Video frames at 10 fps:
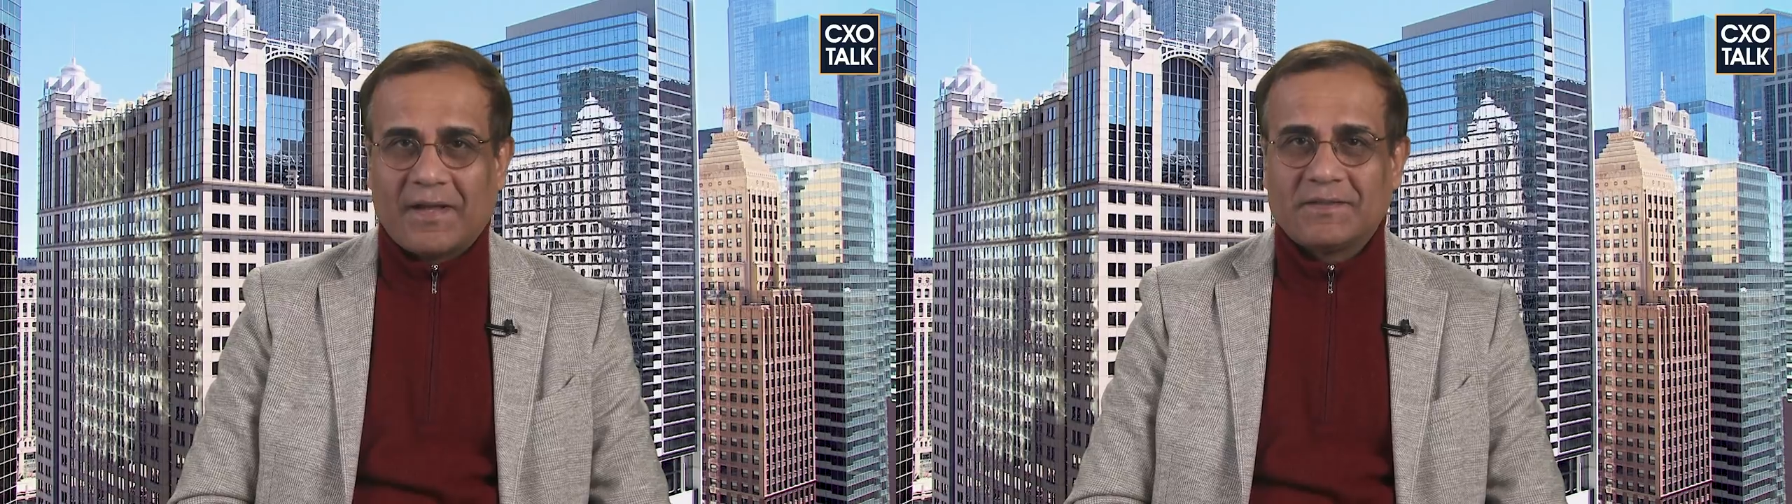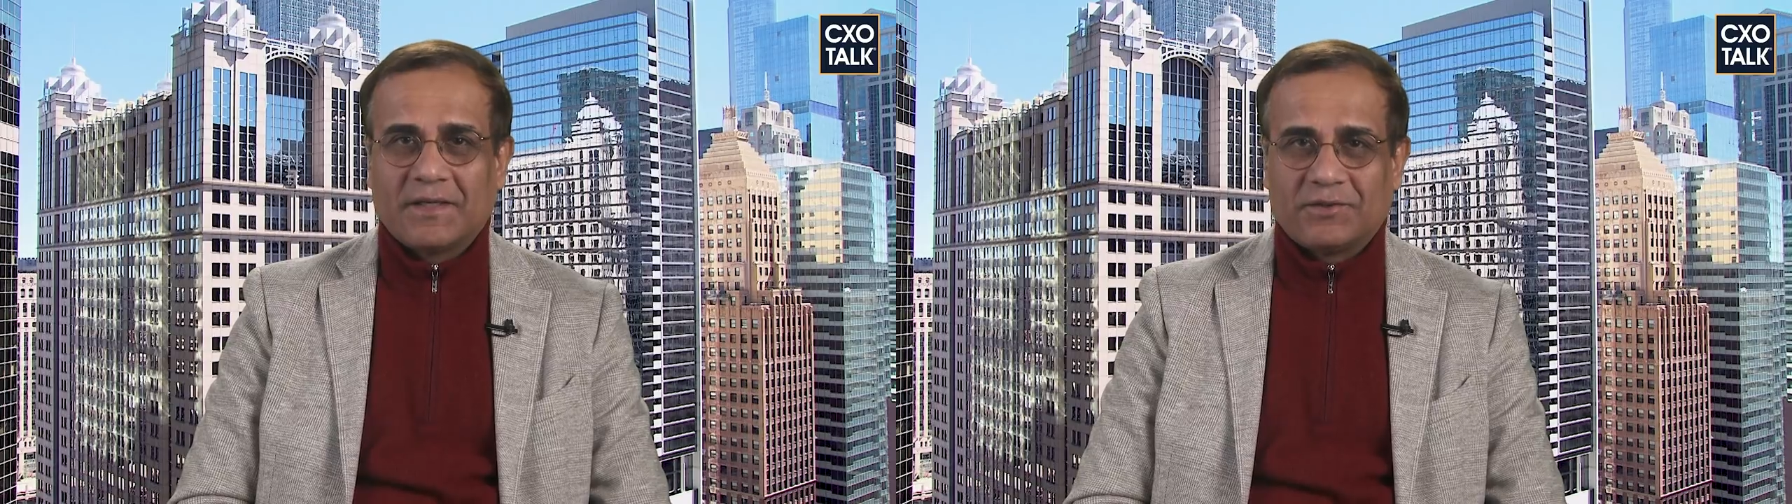
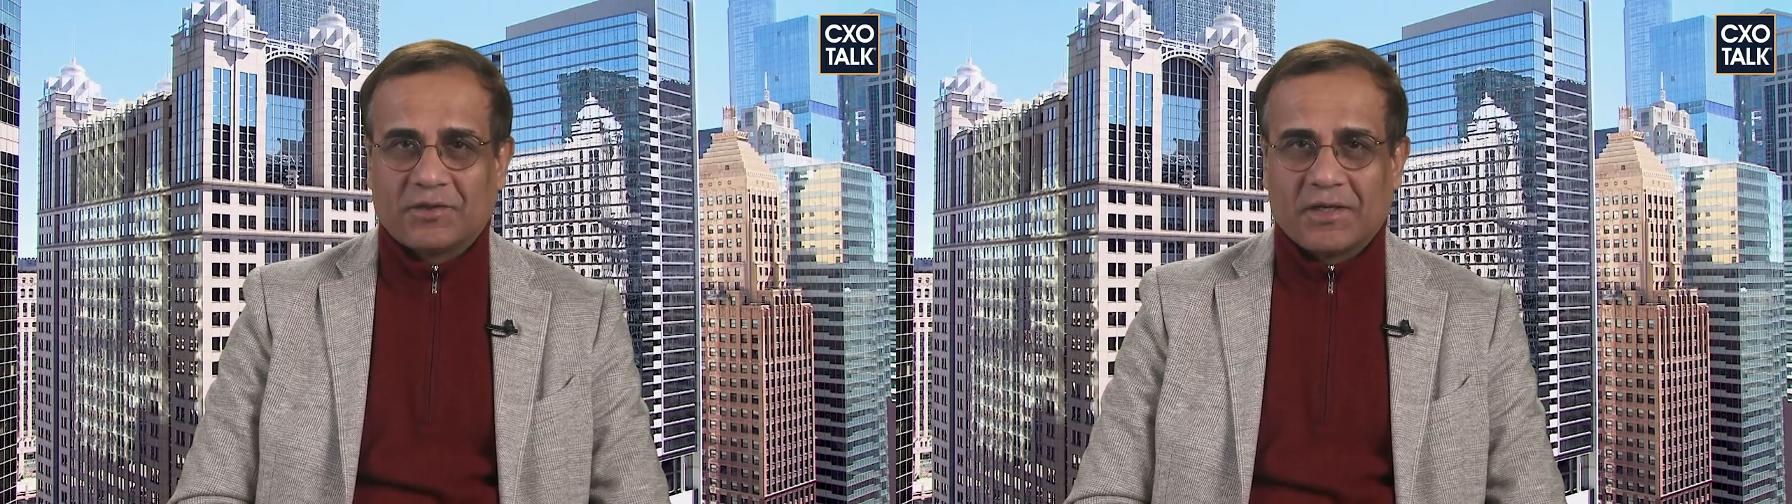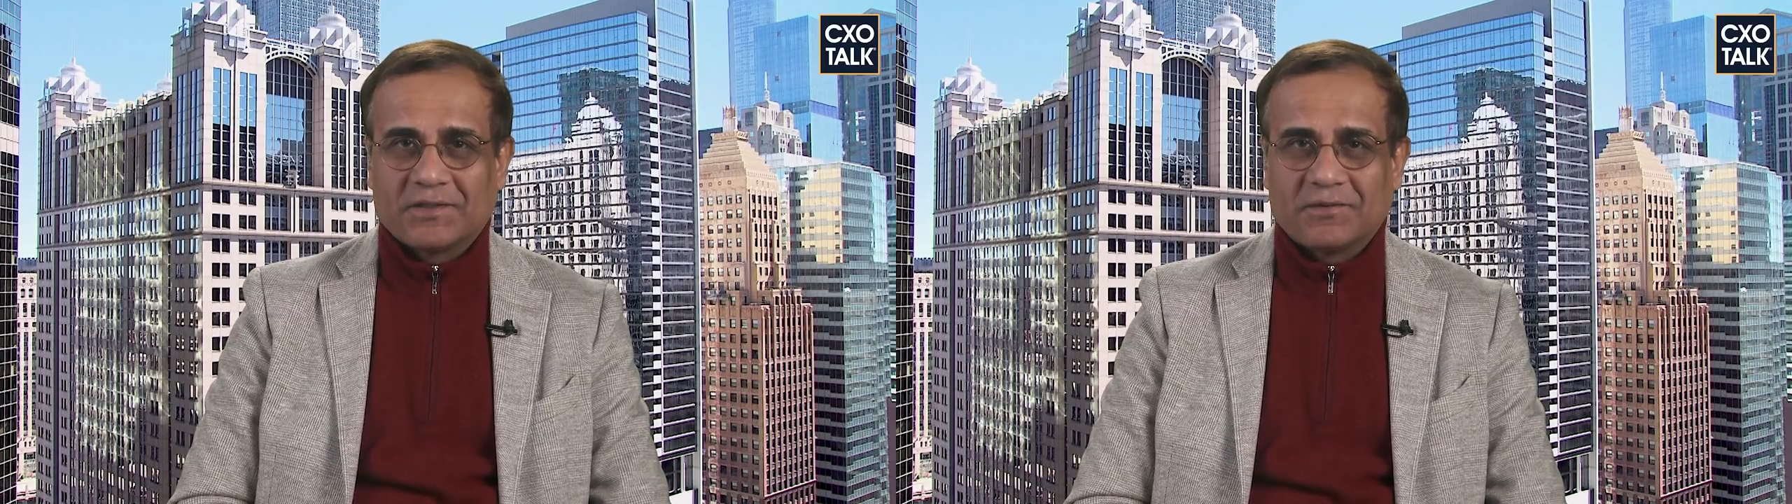
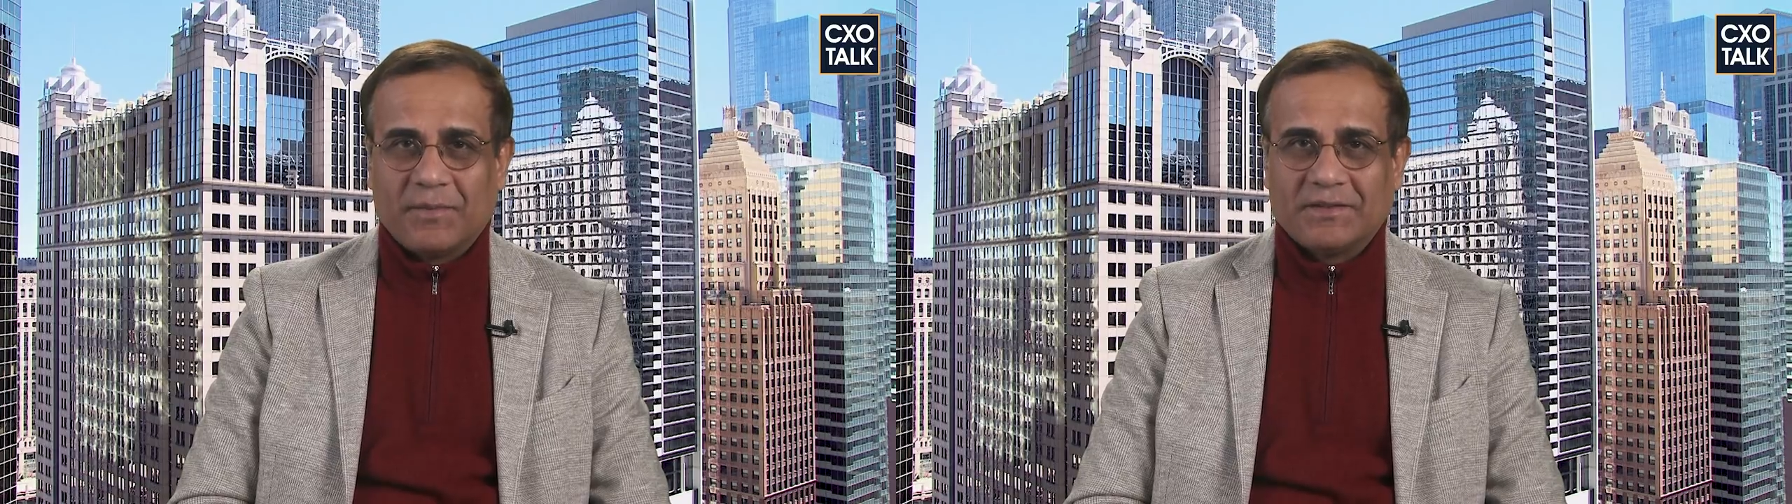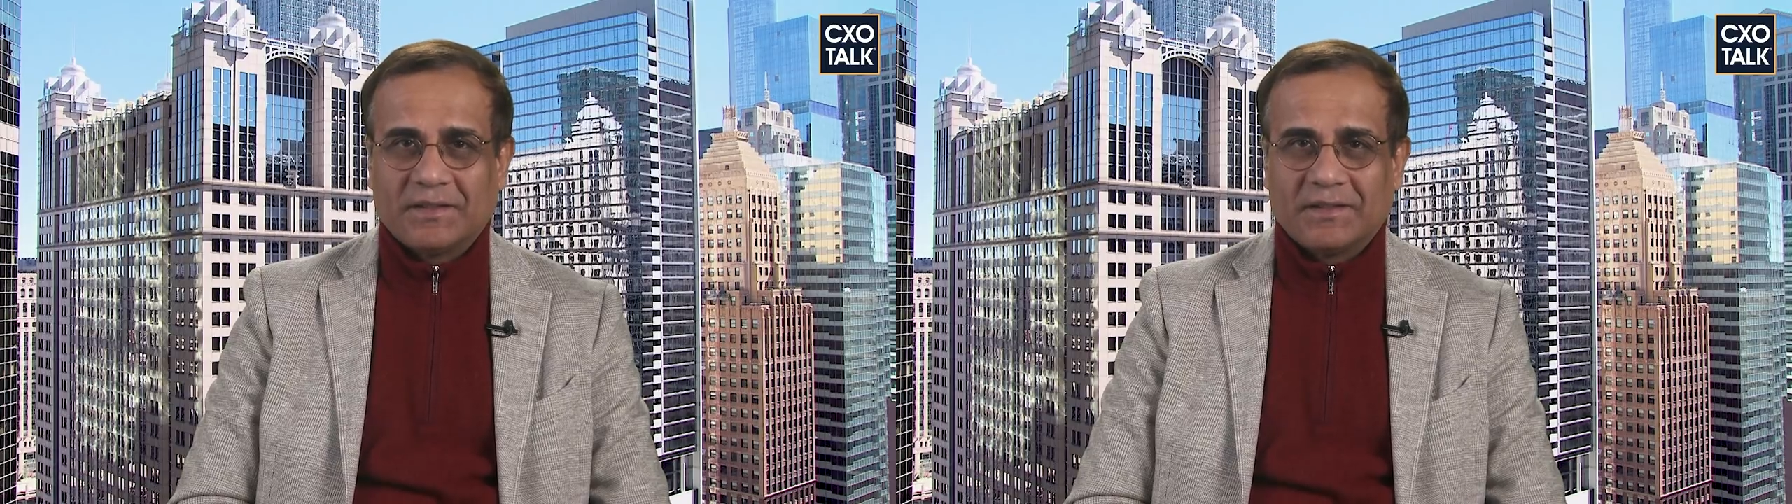Antitrust
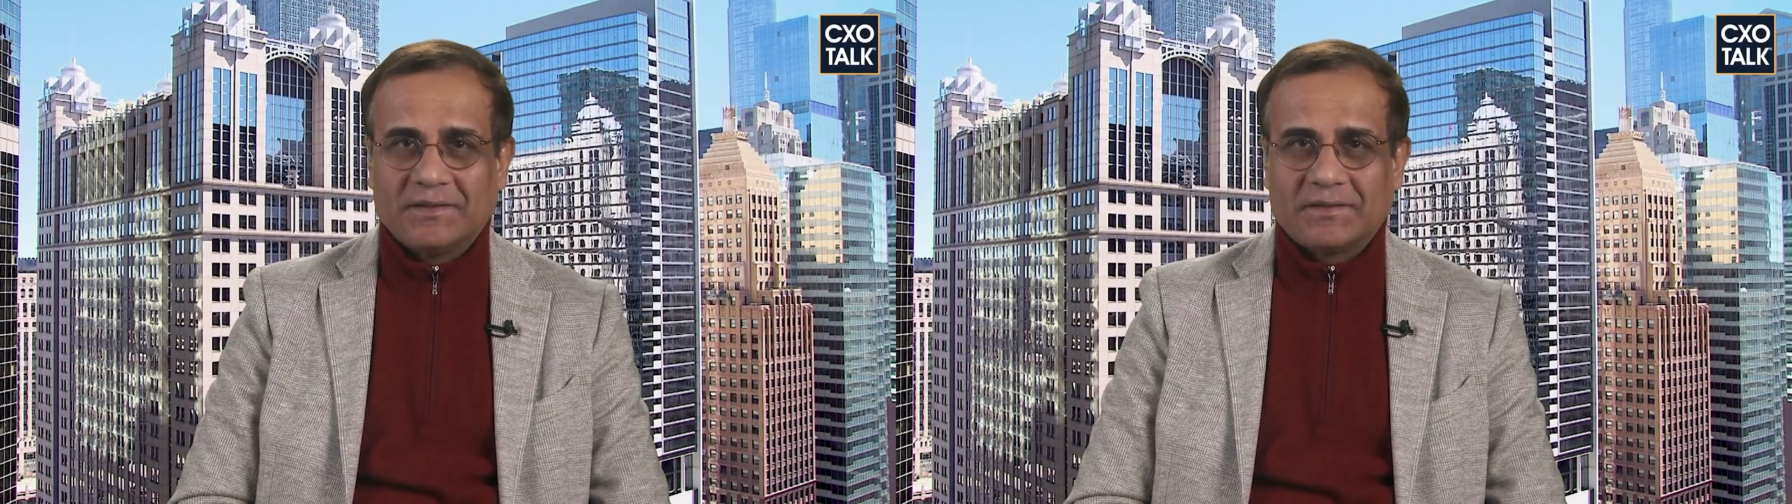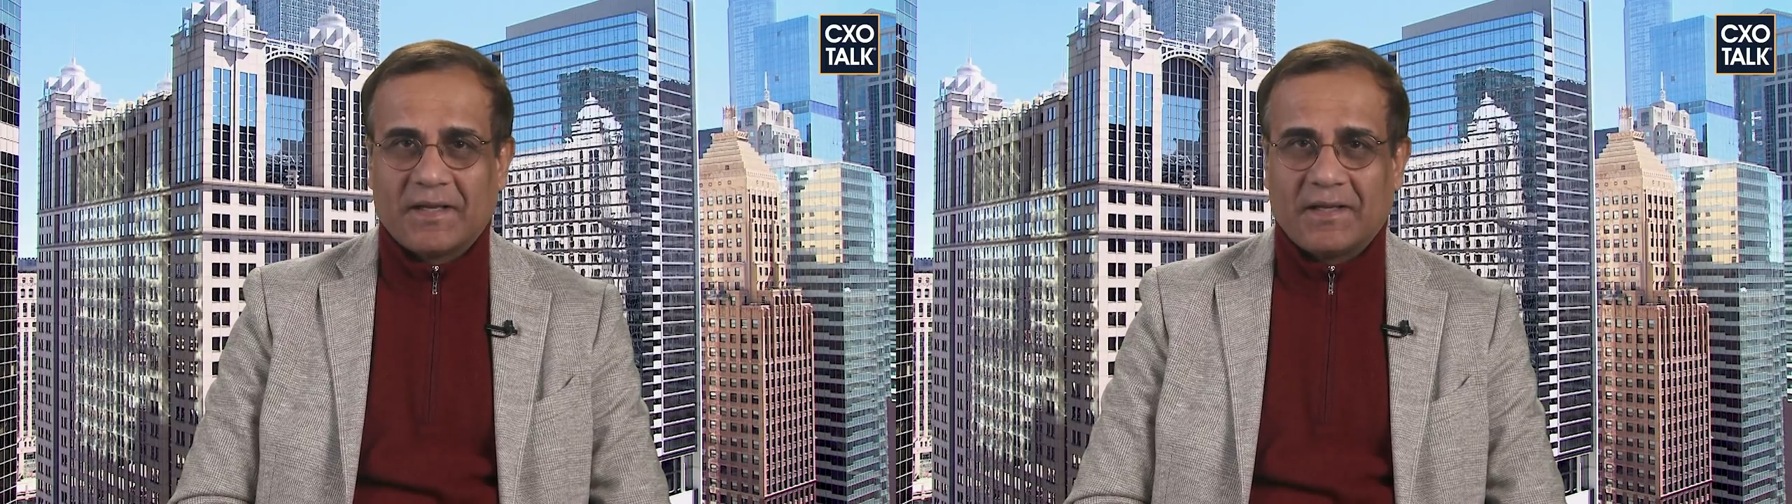
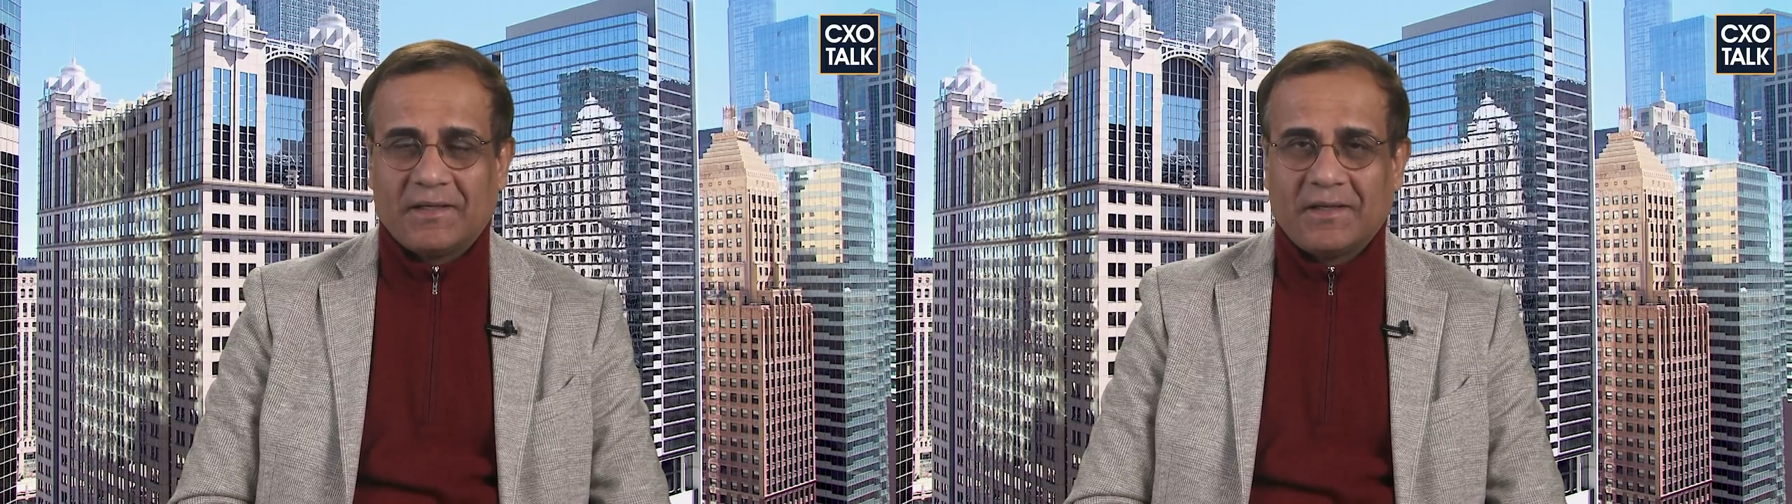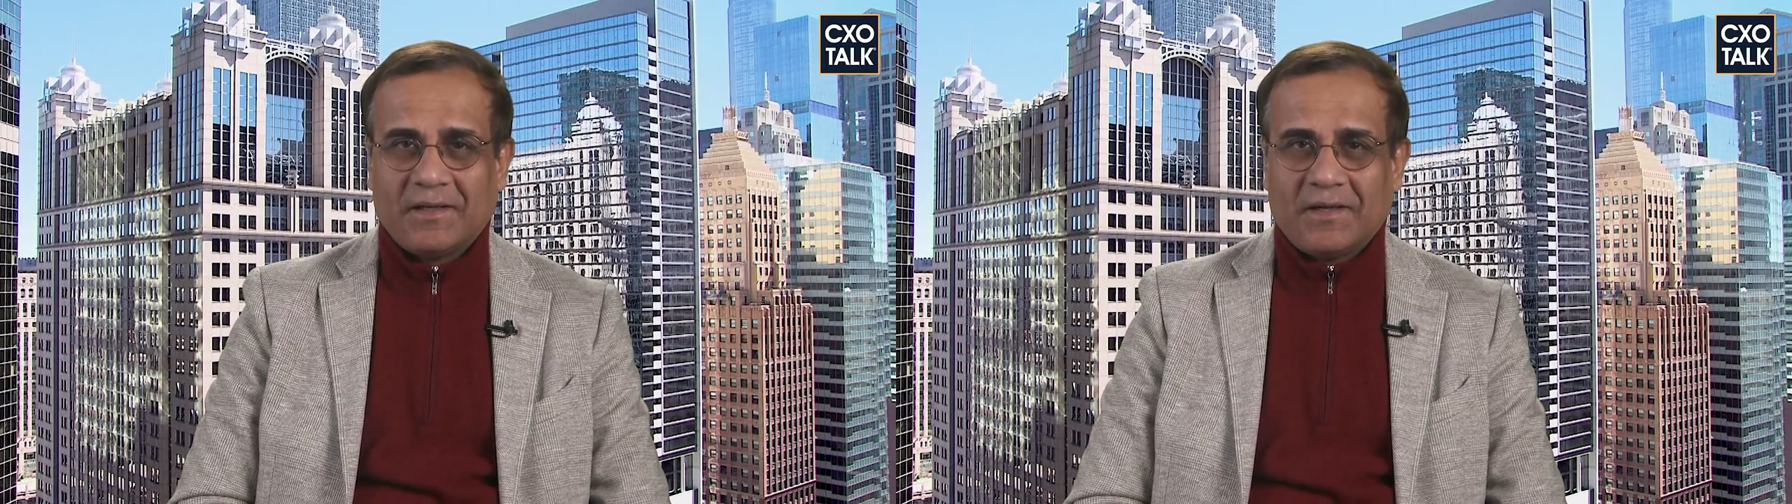basically said